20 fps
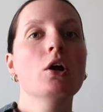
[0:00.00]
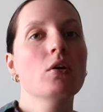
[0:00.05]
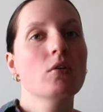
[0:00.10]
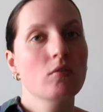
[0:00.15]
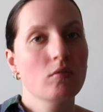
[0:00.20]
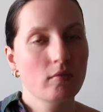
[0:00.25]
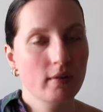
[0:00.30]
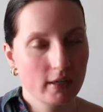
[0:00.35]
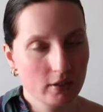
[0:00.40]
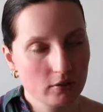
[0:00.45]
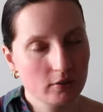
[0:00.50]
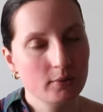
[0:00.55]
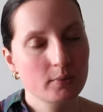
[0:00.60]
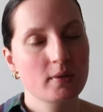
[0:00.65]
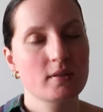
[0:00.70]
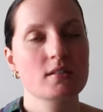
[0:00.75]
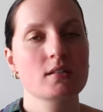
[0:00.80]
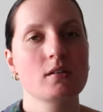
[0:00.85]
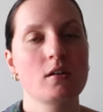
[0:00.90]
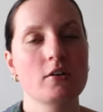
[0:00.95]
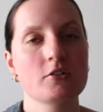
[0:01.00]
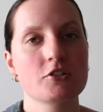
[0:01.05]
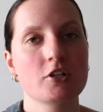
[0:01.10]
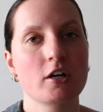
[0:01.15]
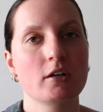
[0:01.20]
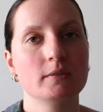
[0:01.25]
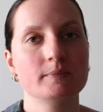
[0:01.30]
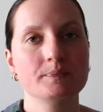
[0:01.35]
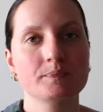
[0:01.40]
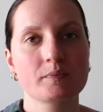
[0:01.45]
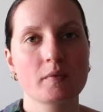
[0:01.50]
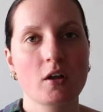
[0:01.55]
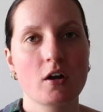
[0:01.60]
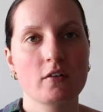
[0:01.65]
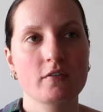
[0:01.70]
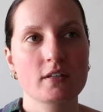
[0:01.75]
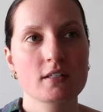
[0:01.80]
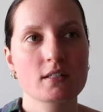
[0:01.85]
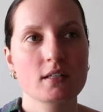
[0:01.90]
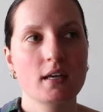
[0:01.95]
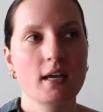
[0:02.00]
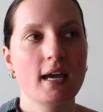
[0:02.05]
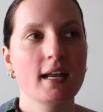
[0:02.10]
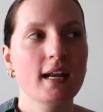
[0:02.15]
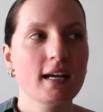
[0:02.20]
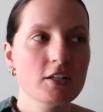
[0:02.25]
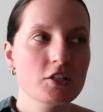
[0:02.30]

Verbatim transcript: riddled with cilantro obviously. And I